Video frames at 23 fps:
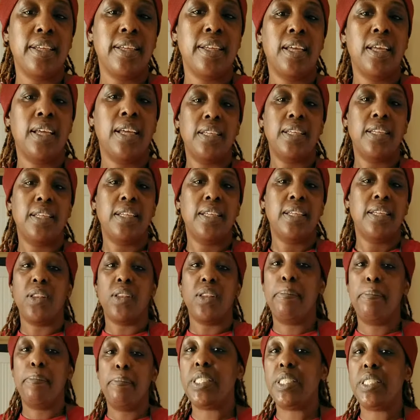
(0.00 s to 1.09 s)
So let me
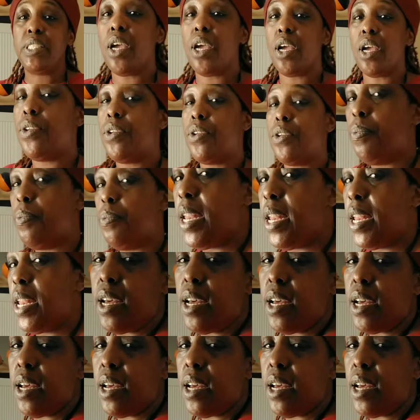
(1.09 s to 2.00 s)
show you what else we